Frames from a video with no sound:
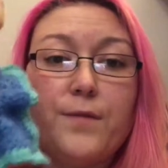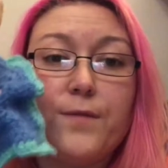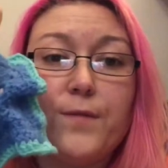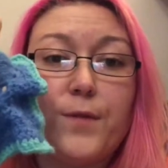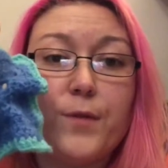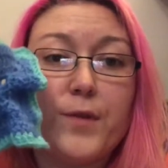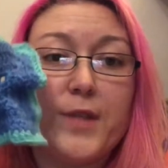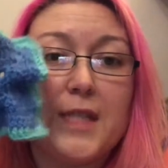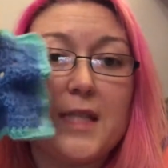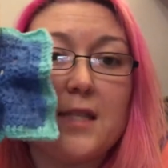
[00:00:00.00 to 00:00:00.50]

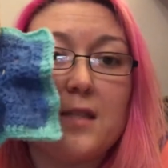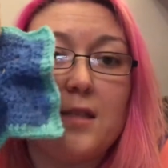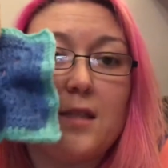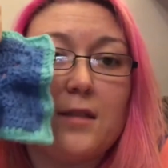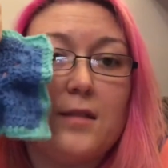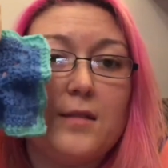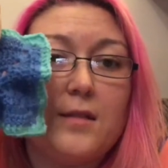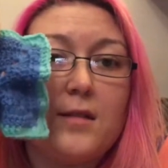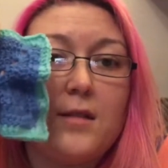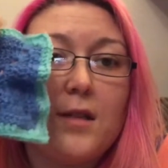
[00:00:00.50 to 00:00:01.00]
for
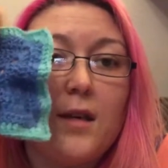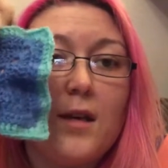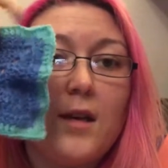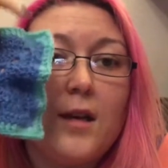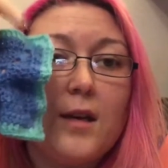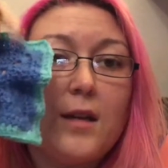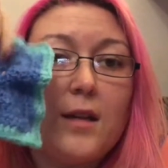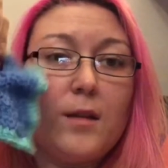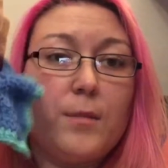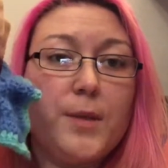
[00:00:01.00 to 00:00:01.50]
instance,
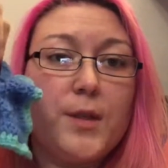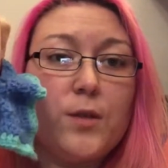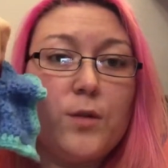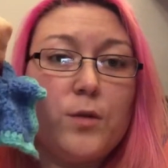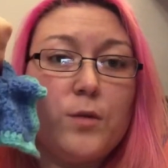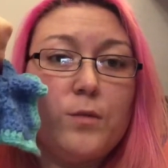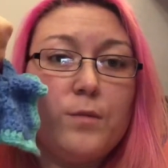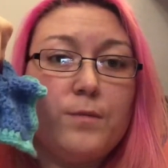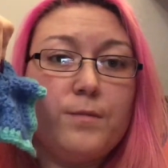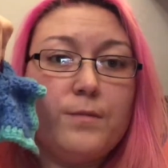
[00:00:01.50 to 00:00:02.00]
the
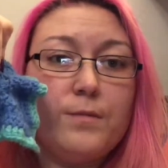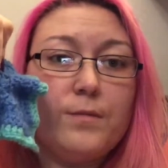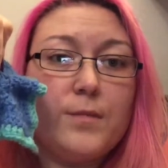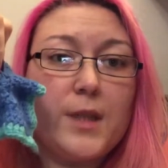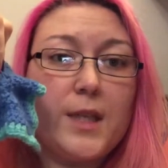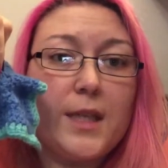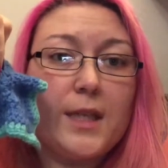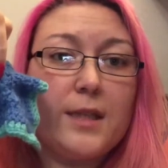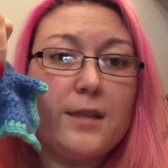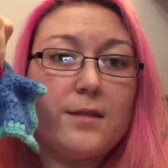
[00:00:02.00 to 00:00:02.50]
middle
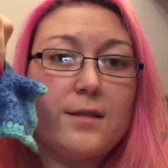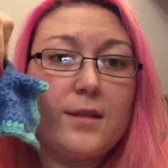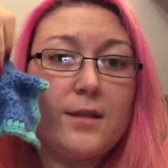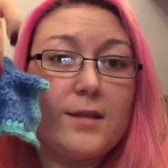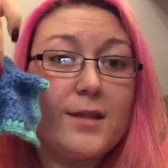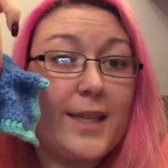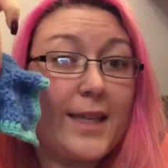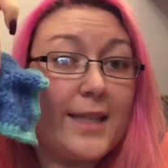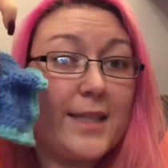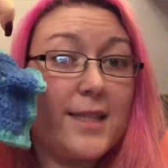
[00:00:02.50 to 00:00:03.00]
is
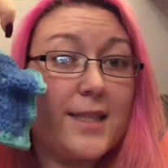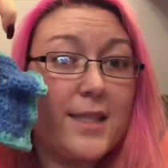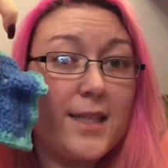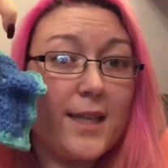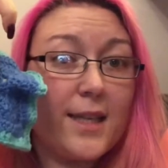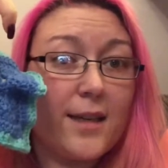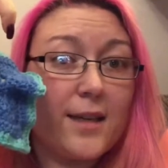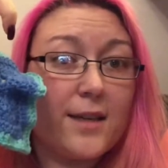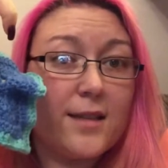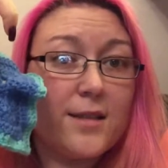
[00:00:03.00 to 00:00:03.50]
day
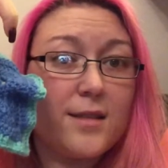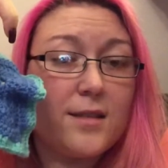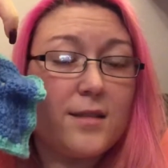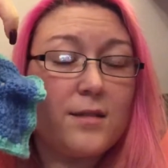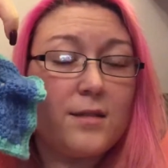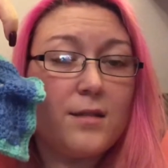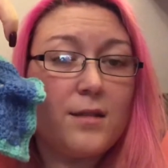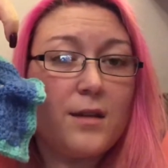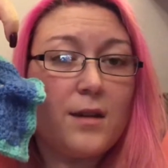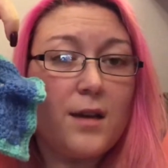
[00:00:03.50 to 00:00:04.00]

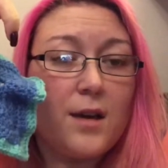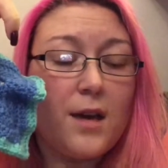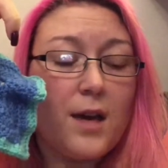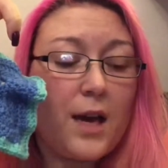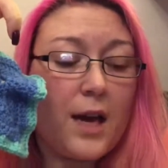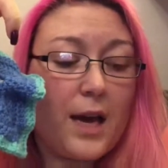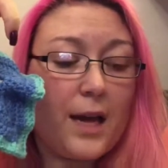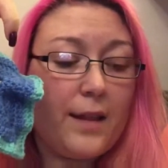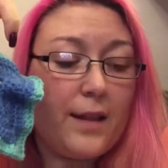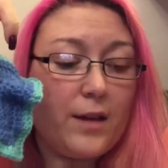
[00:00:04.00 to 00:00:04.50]
6,
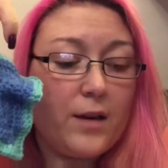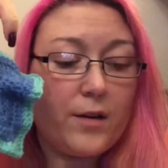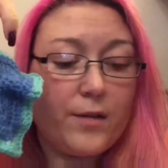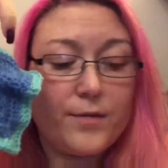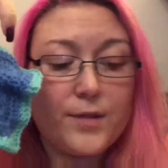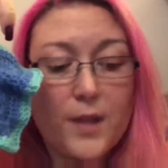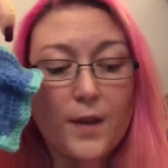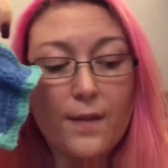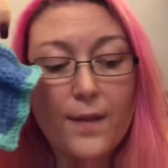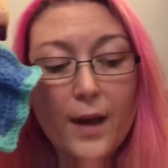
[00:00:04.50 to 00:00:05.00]
and then
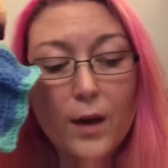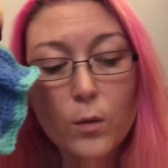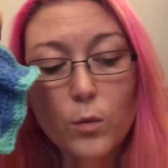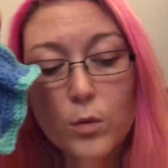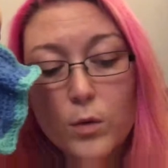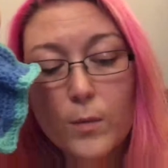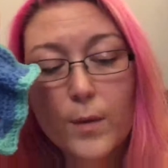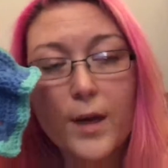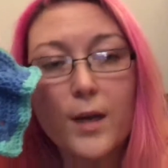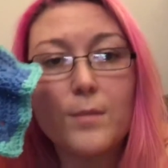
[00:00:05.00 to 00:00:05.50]
I've done that
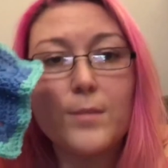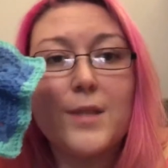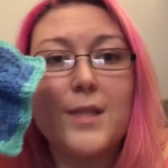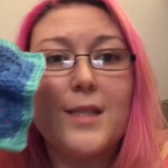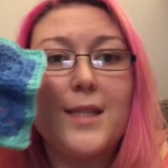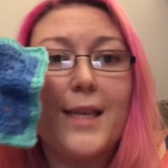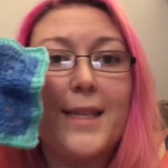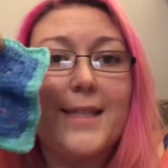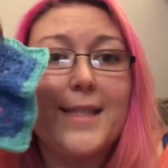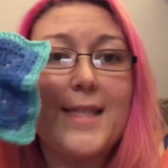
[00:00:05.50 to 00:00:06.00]
all the way up to
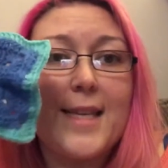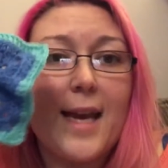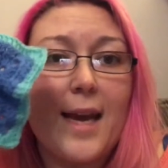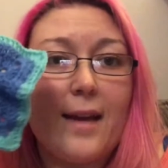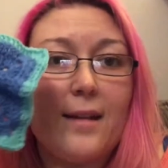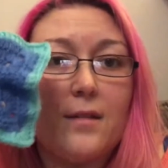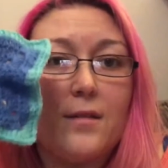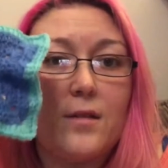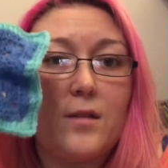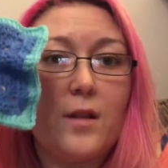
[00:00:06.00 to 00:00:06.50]
day
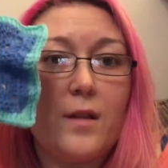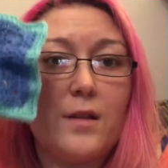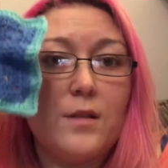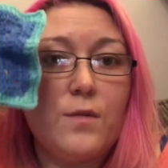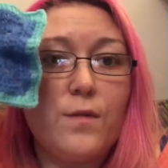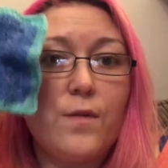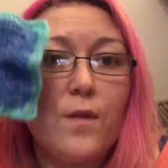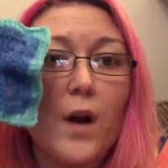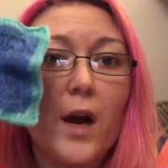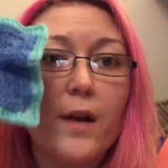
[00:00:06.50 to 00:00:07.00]
10. So
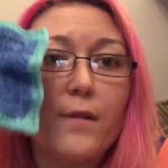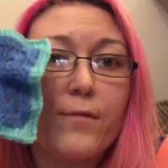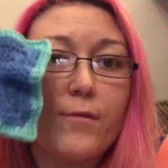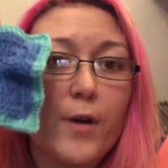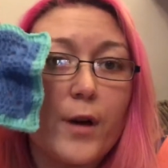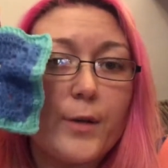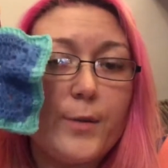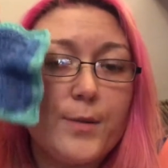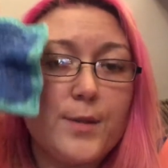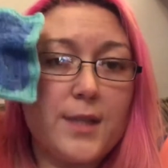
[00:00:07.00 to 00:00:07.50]
there's 5
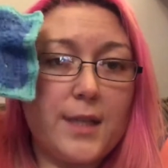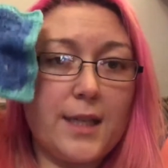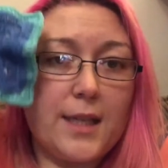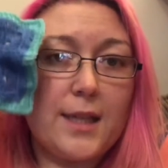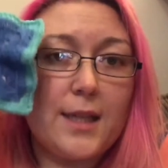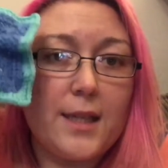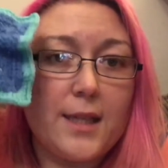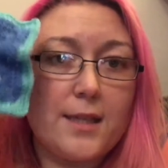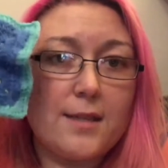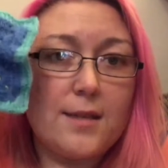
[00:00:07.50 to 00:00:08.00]
rows
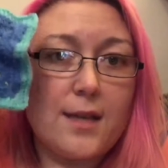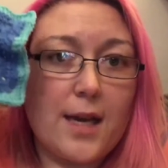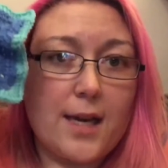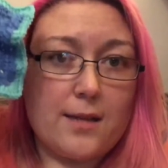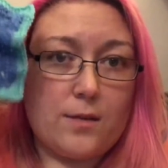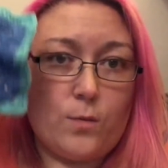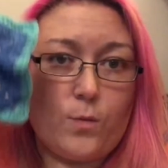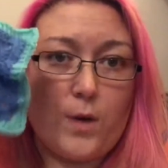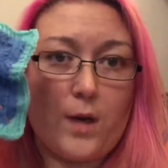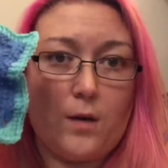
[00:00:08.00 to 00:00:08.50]
in this
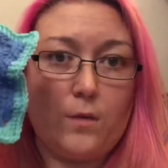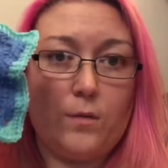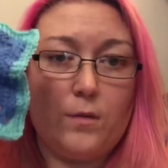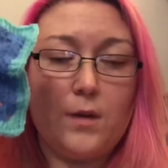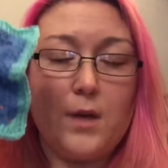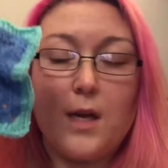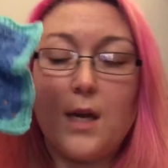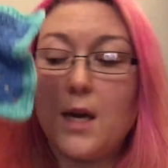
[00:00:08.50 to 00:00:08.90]
as well.